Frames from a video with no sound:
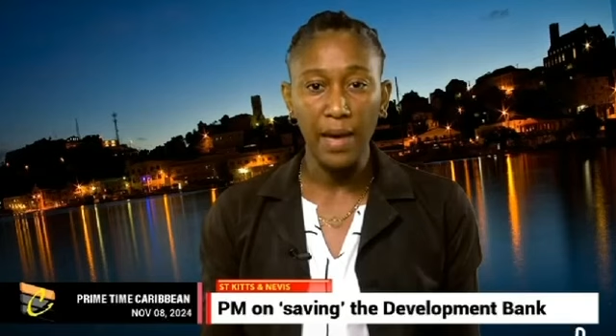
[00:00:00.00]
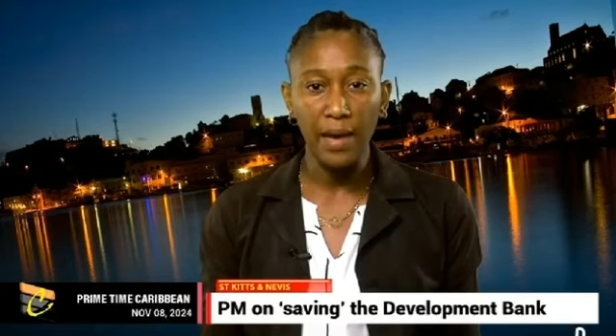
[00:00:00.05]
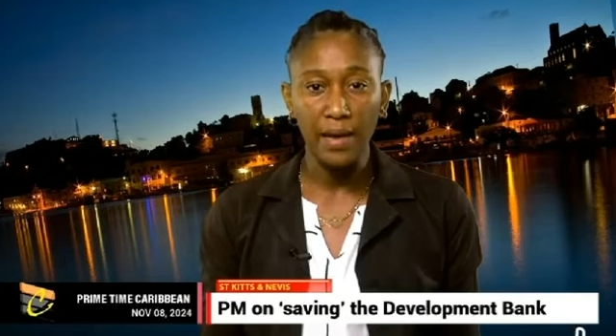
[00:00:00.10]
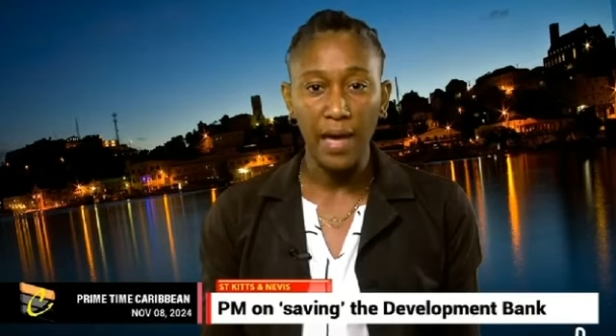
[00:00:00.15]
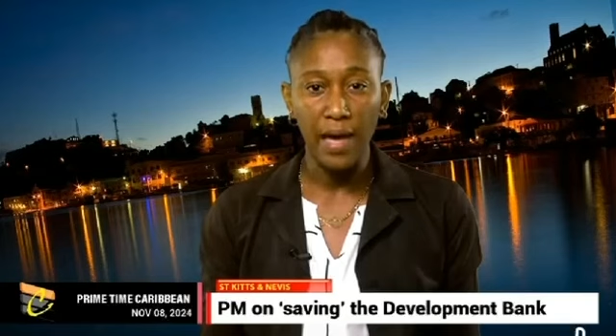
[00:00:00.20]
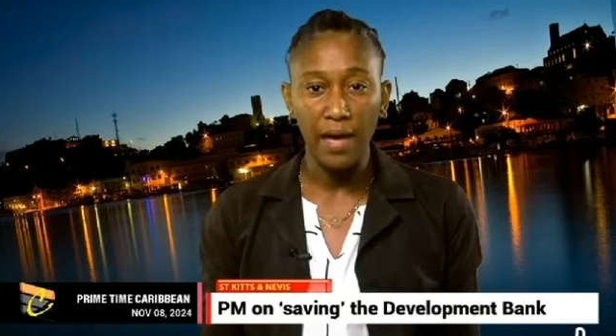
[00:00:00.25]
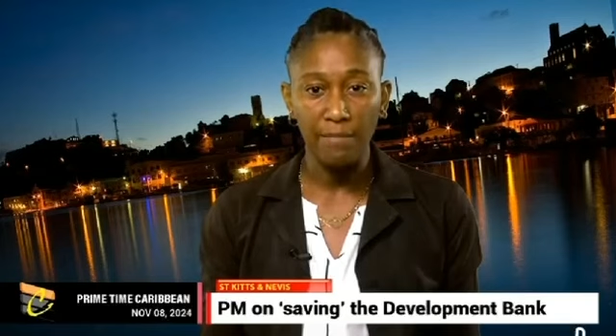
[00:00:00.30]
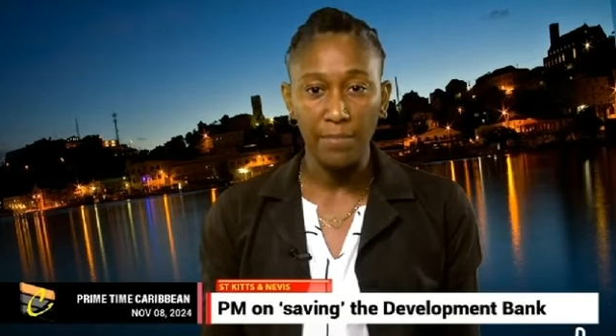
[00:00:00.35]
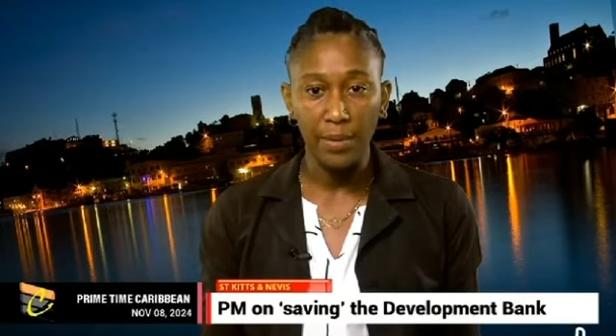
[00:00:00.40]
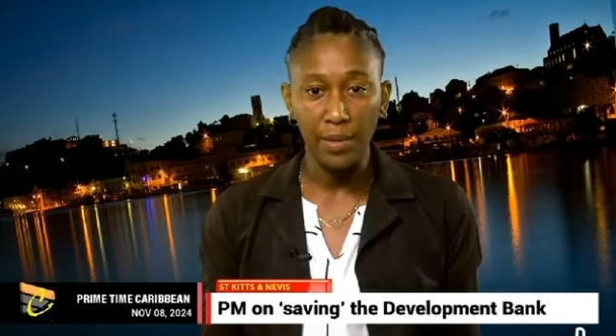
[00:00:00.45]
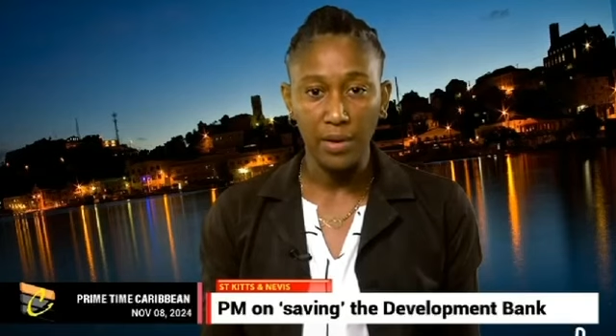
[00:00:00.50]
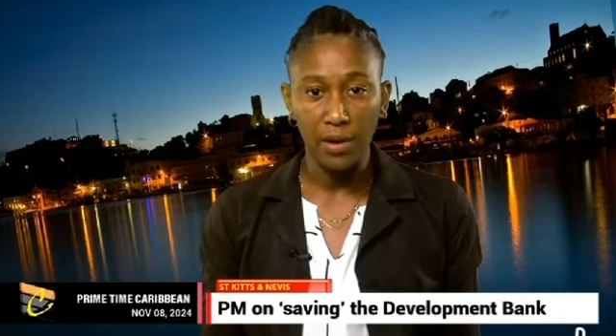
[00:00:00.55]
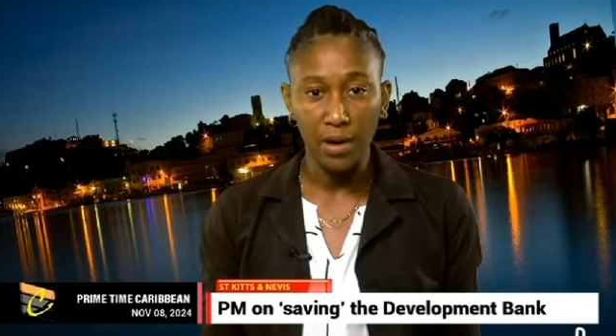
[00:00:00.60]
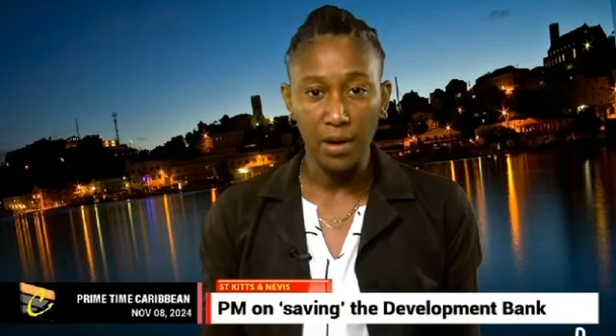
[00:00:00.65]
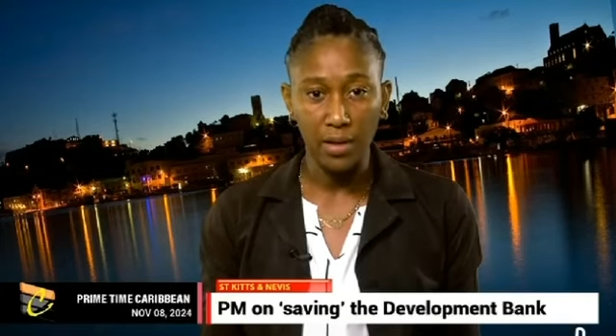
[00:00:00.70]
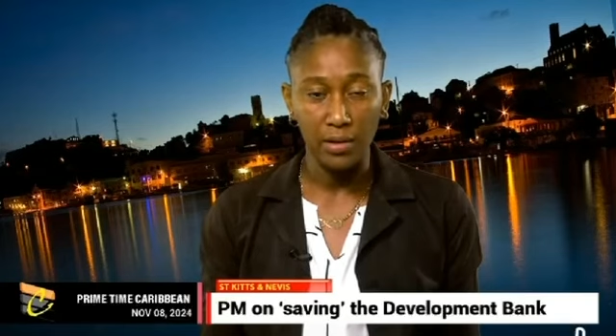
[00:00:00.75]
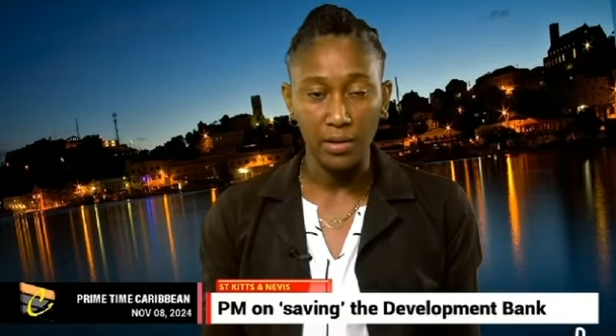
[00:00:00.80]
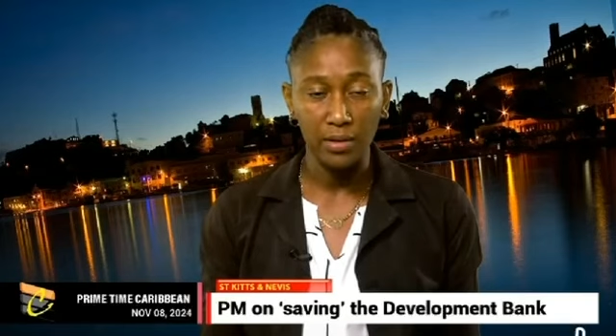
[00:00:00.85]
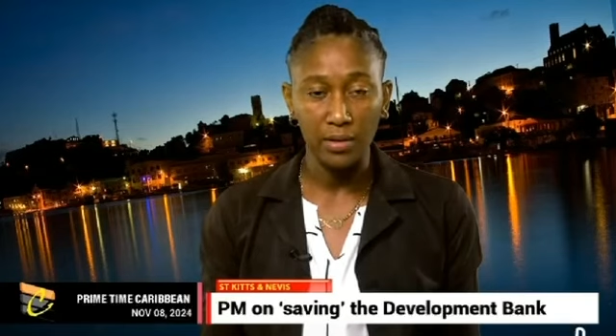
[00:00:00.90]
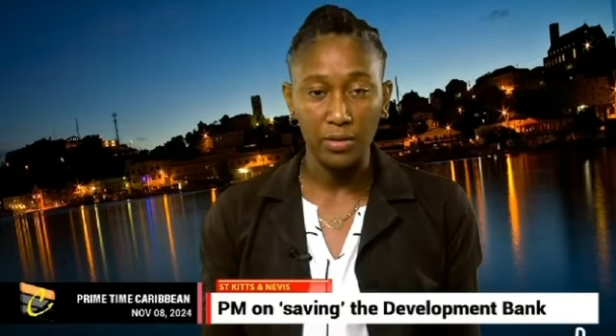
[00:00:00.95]
Bank have
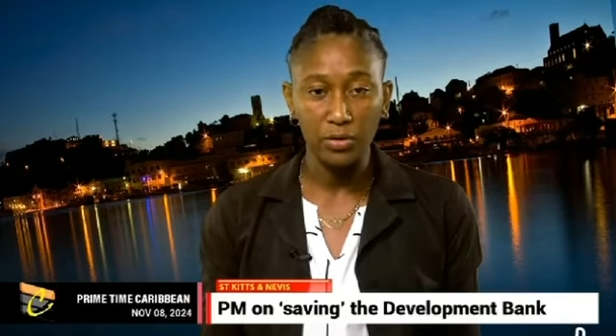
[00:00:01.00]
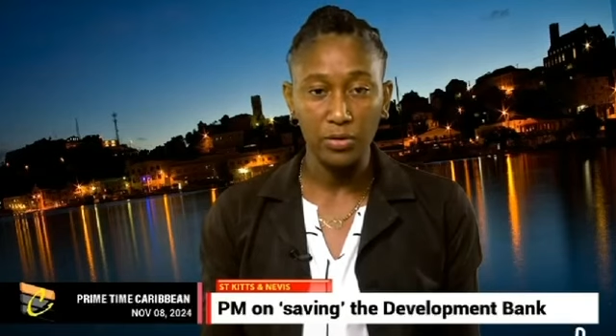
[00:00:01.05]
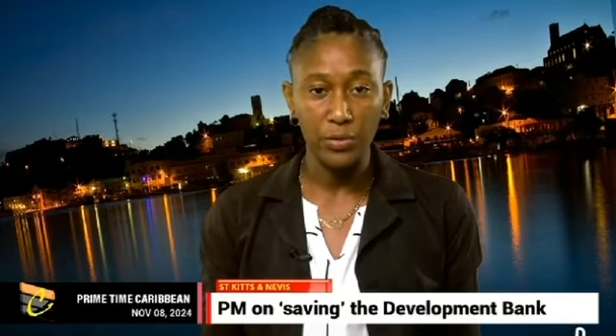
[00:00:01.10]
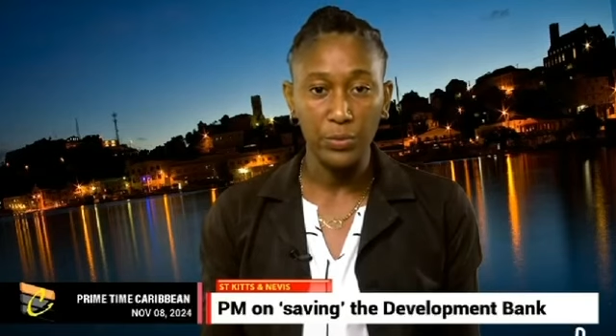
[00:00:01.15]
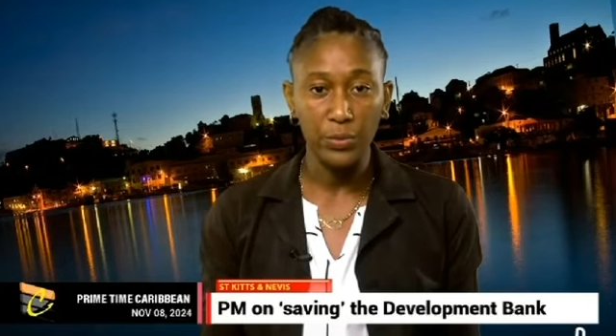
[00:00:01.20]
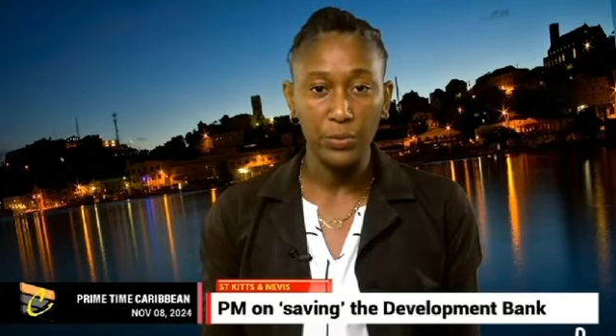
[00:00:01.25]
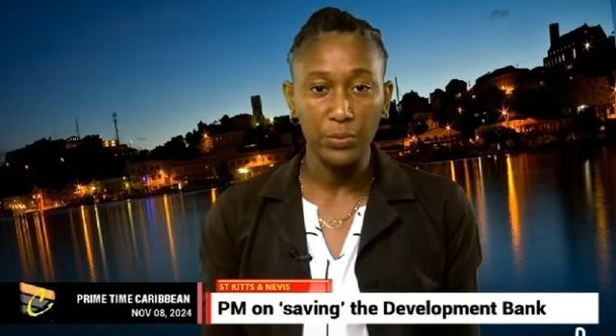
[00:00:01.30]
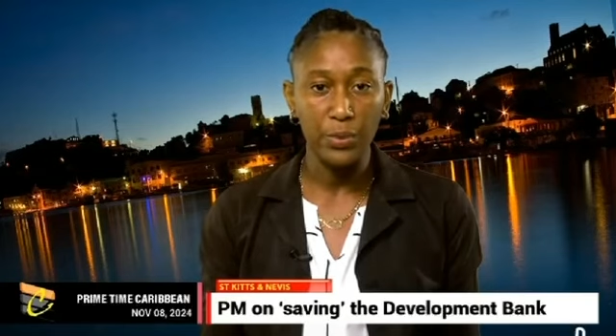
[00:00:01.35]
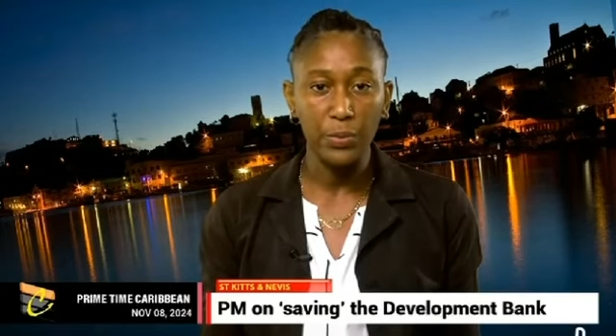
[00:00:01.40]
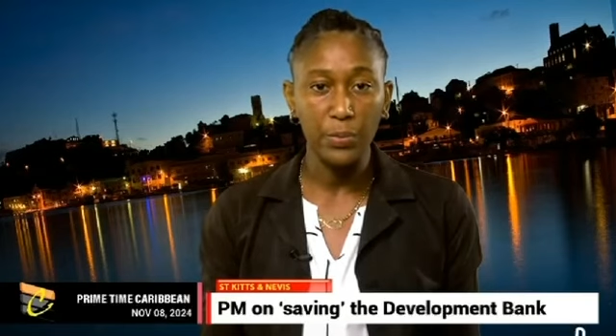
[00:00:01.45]
begun, Drew